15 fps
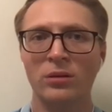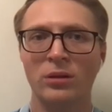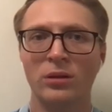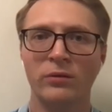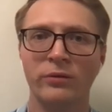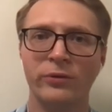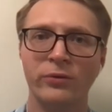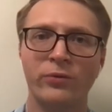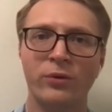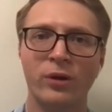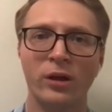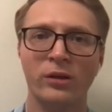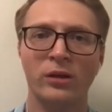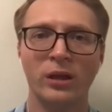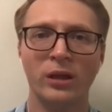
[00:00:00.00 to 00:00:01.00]
If you
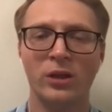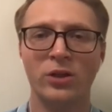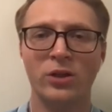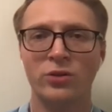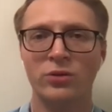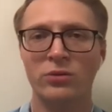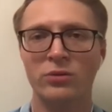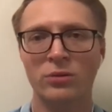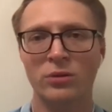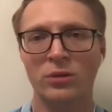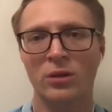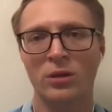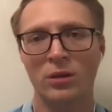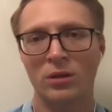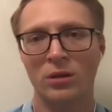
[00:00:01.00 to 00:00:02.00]
find any issues,
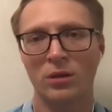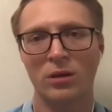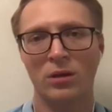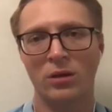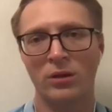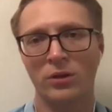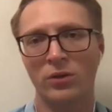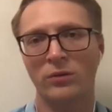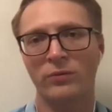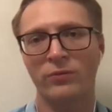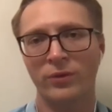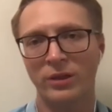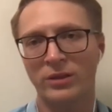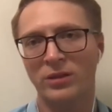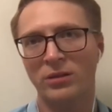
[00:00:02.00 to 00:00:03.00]
you can
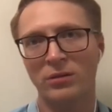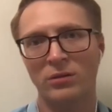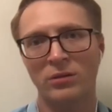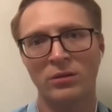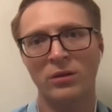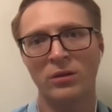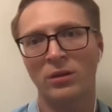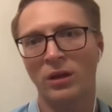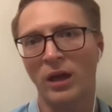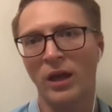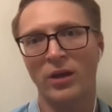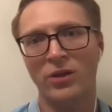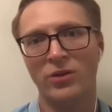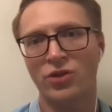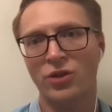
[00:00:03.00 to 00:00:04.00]
fix it
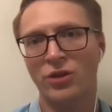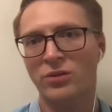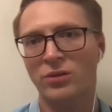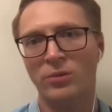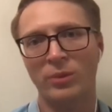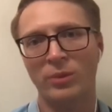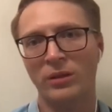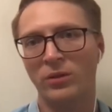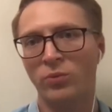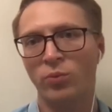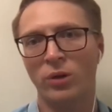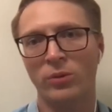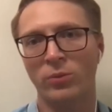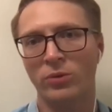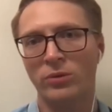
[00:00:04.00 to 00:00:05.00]
and just repeat
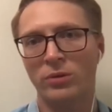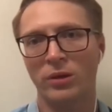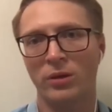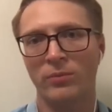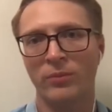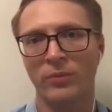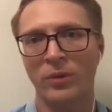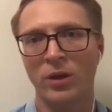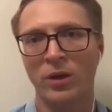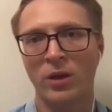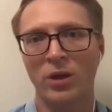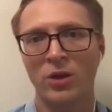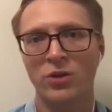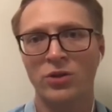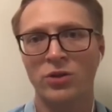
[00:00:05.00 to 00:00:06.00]
one more time.
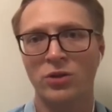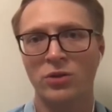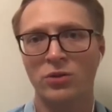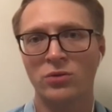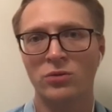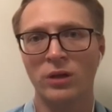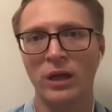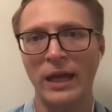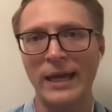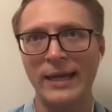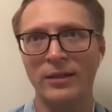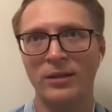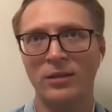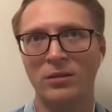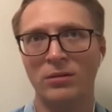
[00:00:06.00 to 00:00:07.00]
So
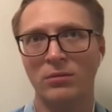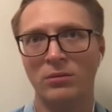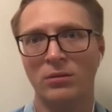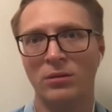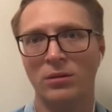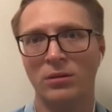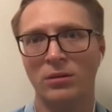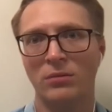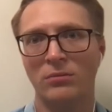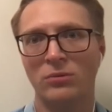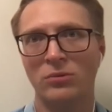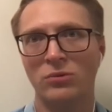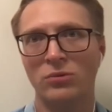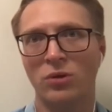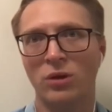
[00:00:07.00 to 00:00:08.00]
it
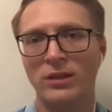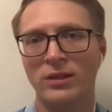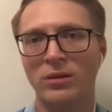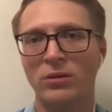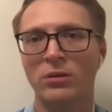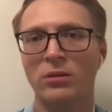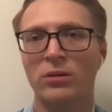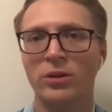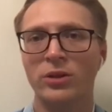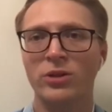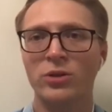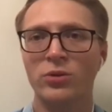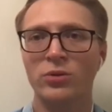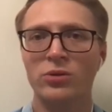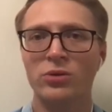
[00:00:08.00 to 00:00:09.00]
drastically
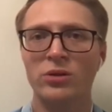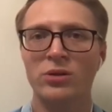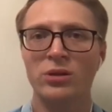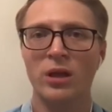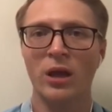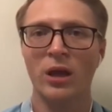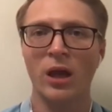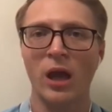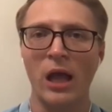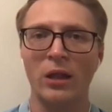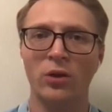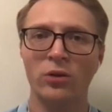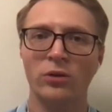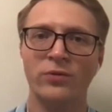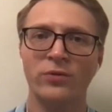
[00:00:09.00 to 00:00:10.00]
reduces a
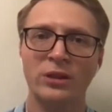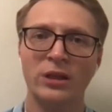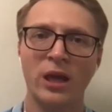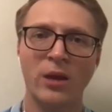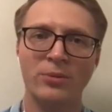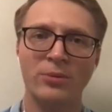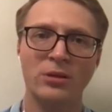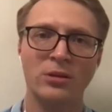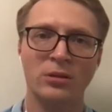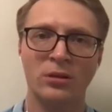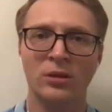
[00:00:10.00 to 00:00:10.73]
lot of steps